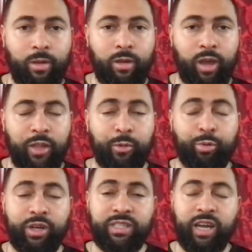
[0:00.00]
in the
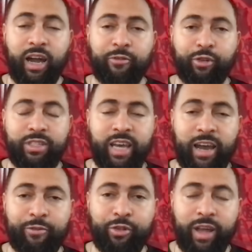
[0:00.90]
press conference
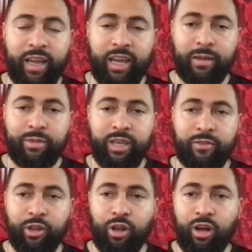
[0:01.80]
after that Game
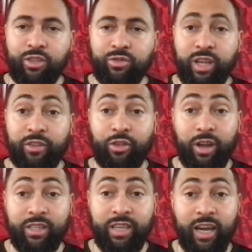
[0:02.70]
7 loss was that he thought
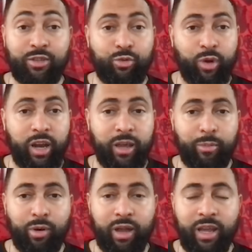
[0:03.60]
his guys were ready,
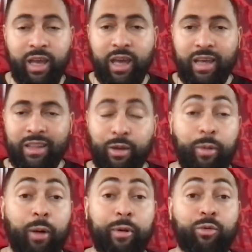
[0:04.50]
but the
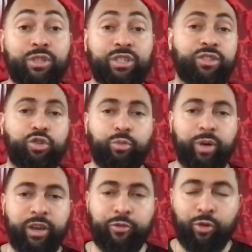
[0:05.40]
moment was just too
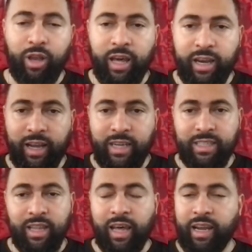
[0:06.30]
big for a lot of guys. A
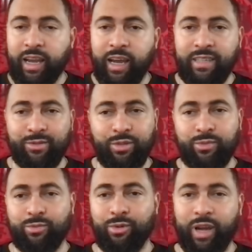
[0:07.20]
lot of guys, it was
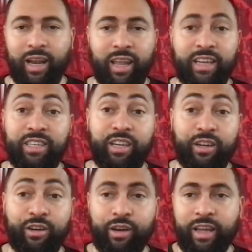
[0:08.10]
kind of like
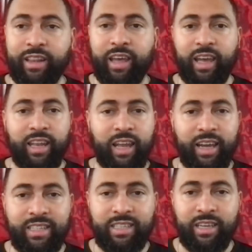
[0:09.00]
deer in the
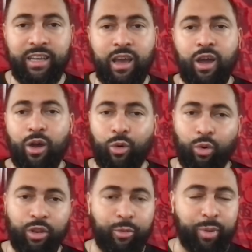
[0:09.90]
headlights, and
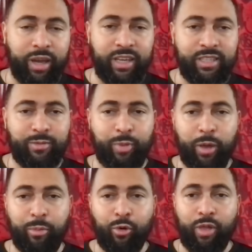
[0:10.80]
one of the biggest
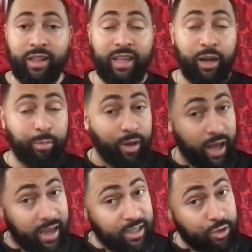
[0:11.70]
people that
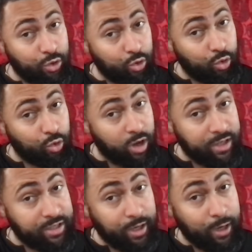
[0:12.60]
applied to was